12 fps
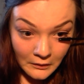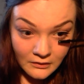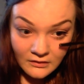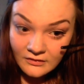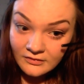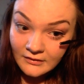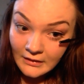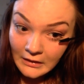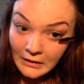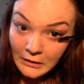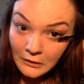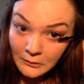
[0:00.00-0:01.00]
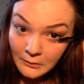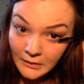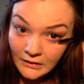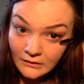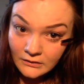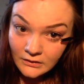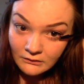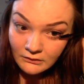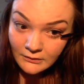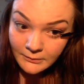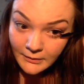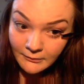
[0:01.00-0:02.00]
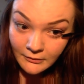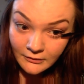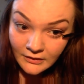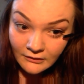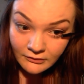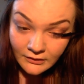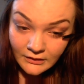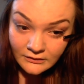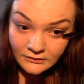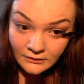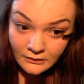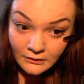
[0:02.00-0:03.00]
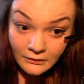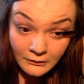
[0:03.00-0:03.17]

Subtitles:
just a little bit to give it a bit more definition.